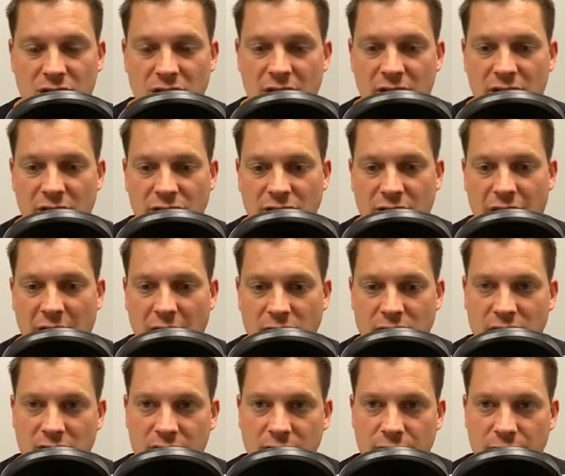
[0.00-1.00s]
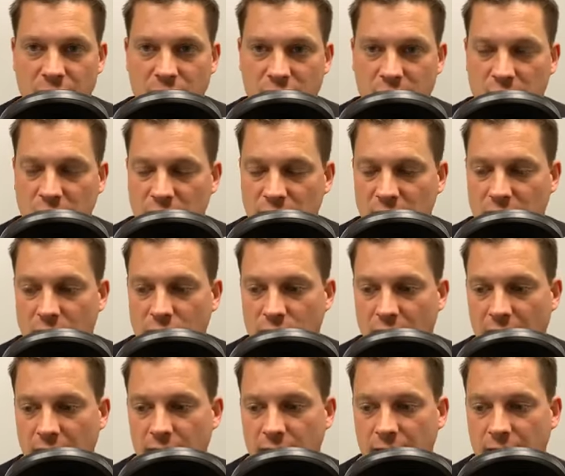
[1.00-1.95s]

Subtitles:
and in your house as you first move in, right?